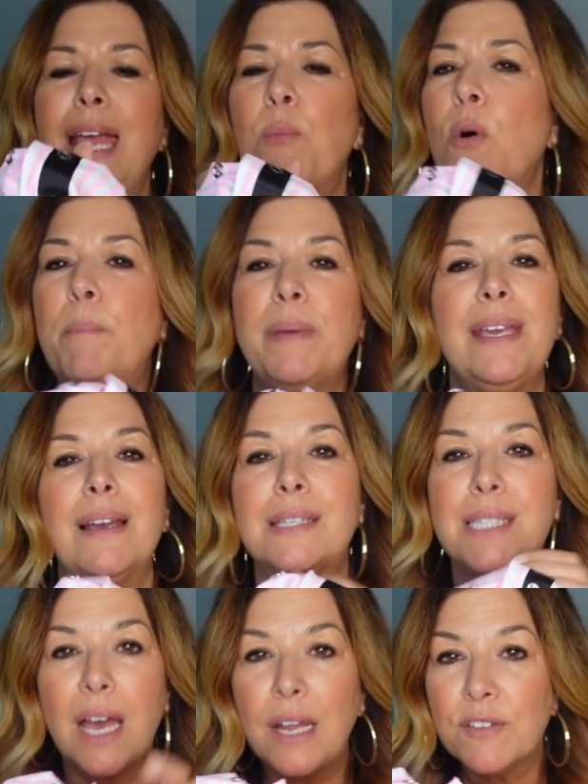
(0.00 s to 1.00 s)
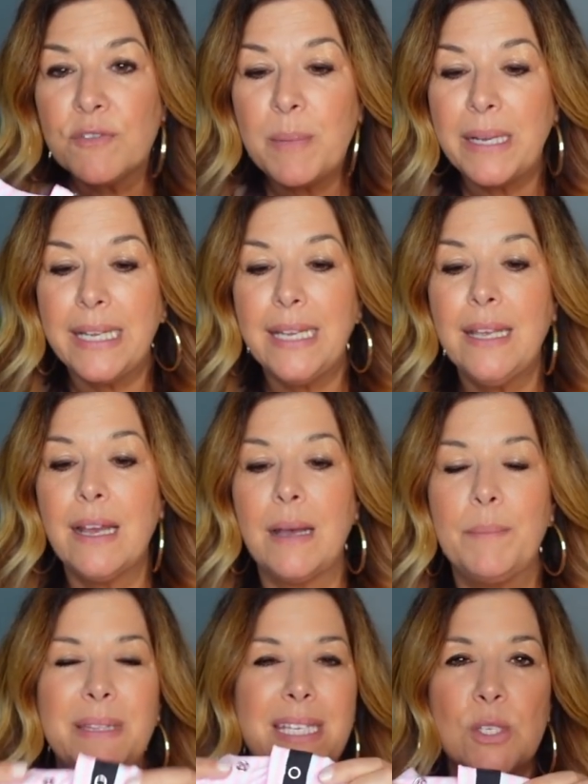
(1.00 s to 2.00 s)
It won't be a ton of money,
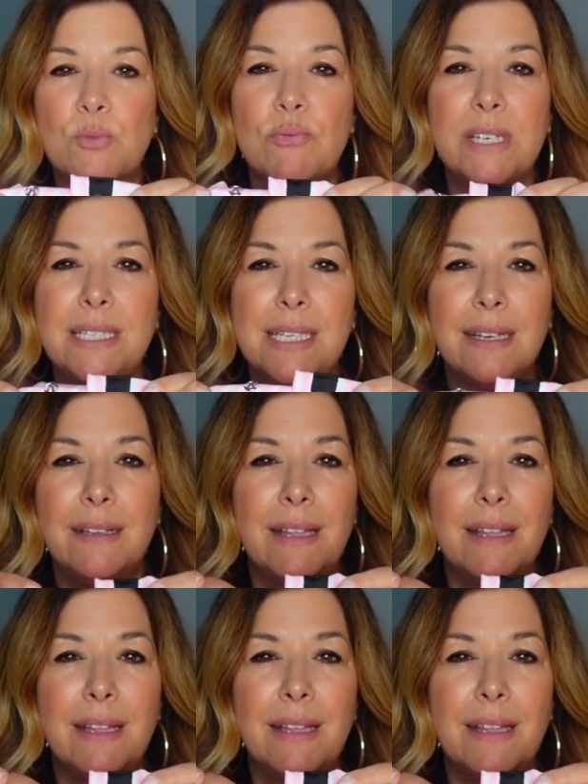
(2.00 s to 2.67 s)
um, but these retail,